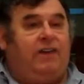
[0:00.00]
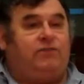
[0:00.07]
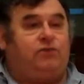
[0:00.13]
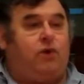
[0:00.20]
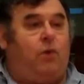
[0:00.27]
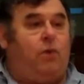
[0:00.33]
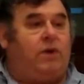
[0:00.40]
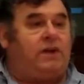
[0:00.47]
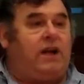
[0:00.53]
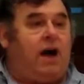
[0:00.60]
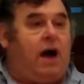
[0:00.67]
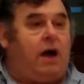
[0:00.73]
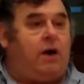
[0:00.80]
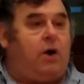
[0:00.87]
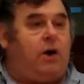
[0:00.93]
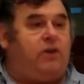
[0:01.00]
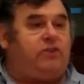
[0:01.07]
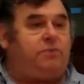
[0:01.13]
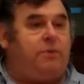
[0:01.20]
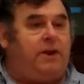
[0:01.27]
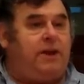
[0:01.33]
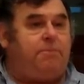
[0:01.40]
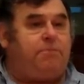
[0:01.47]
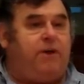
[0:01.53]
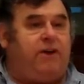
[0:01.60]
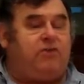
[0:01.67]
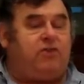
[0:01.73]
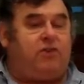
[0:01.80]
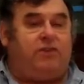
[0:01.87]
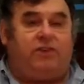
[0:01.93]
I saw one con artist money
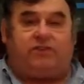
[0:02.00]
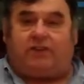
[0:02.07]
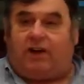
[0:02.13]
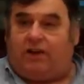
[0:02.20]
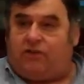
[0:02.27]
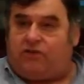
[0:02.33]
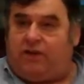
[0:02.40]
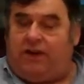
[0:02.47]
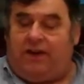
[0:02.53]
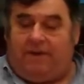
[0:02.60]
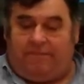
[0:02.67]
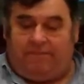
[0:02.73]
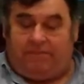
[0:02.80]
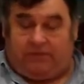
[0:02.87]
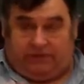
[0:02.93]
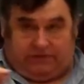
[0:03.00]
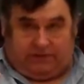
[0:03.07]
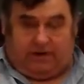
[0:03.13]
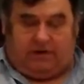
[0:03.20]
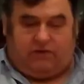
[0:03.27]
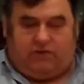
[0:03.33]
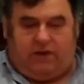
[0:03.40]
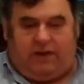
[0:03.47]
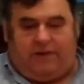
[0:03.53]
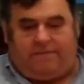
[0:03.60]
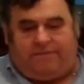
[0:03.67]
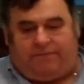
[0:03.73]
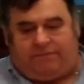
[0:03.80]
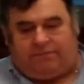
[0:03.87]
preacher in this country, this country,